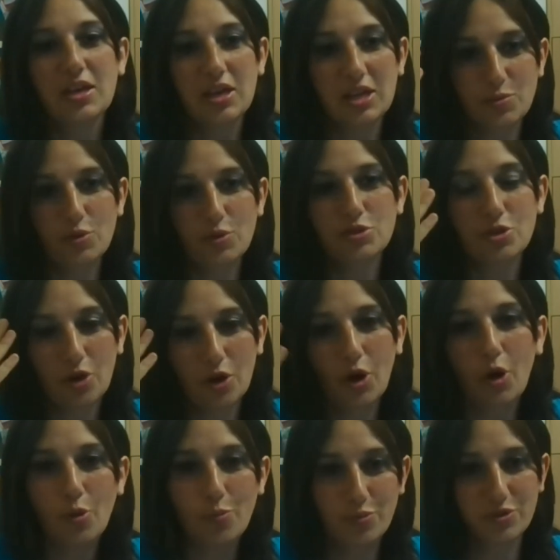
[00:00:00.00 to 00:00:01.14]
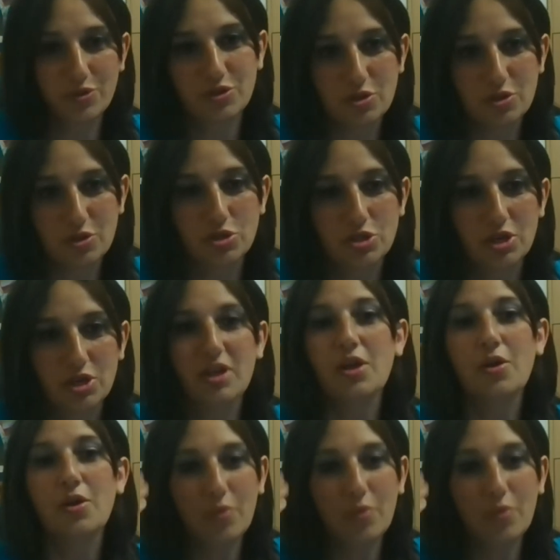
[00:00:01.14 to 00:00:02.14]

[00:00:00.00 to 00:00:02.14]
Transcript: it's because you're not open to a solution.